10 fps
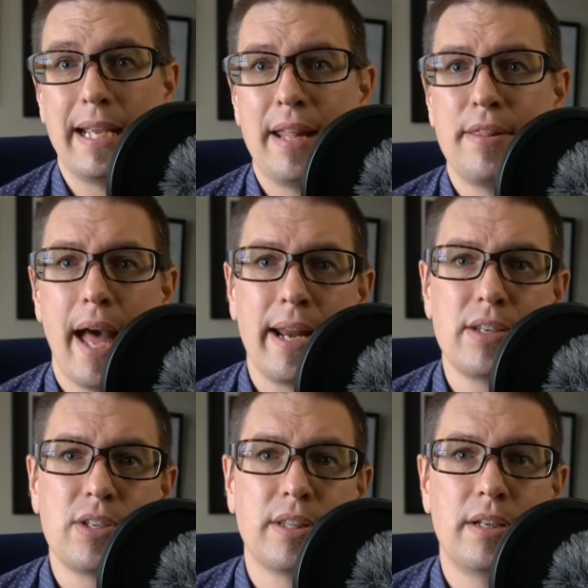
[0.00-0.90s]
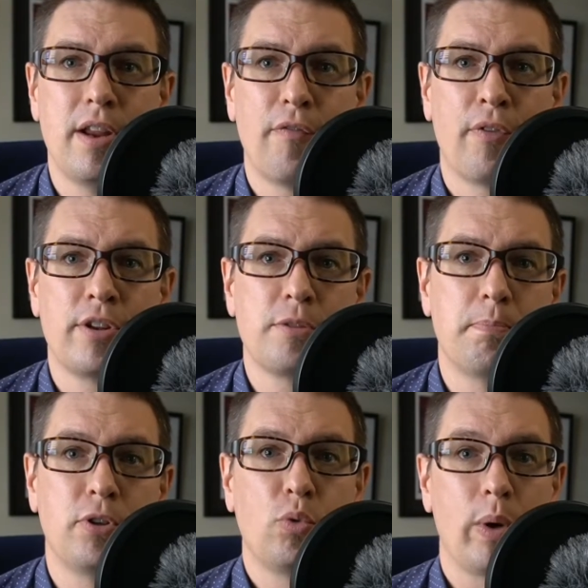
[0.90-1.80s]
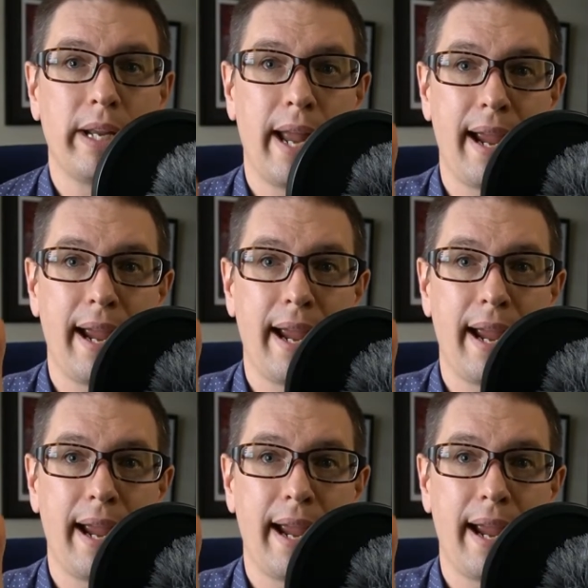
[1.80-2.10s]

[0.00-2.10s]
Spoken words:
and that is the difference between a